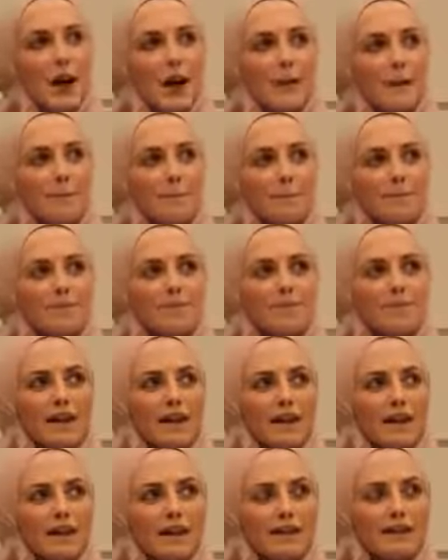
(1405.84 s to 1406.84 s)

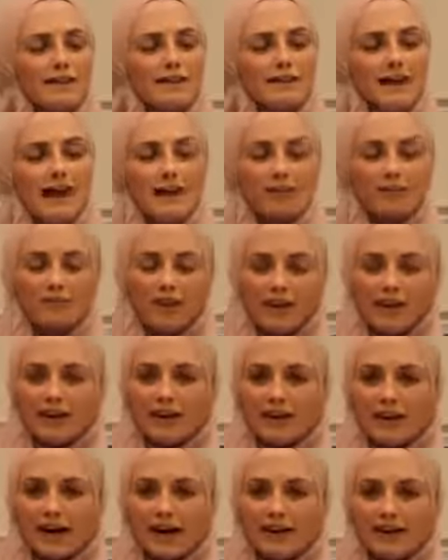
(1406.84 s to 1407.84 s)
and
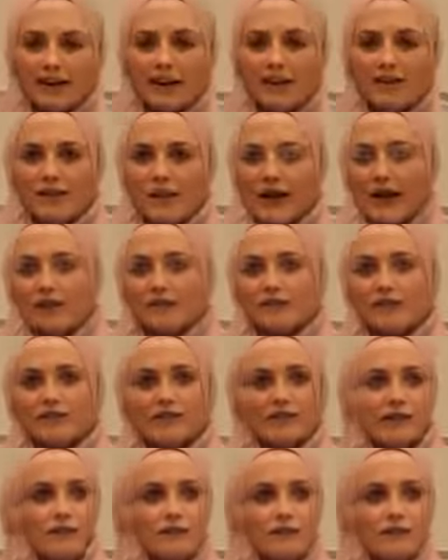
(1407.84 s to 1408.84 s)
read that, and
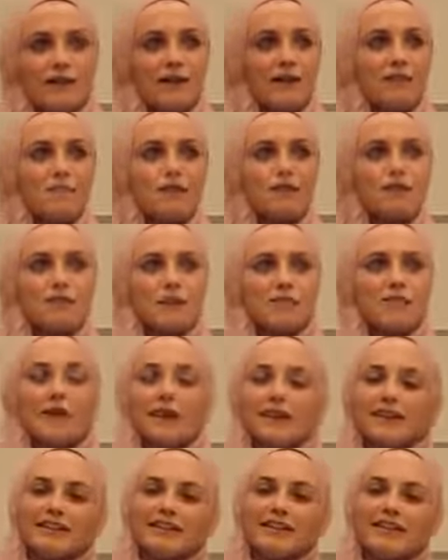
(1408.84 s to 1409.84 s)
that completely blew
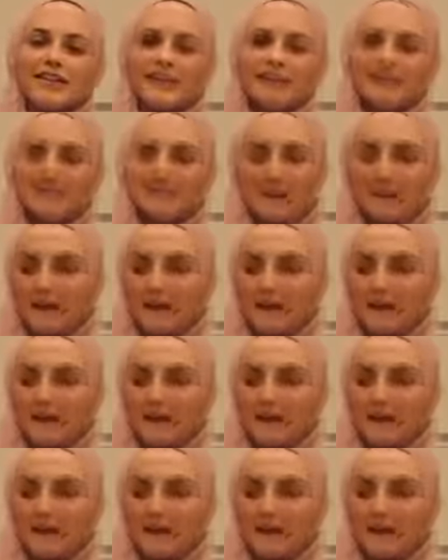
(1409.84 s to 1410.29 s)
my mind.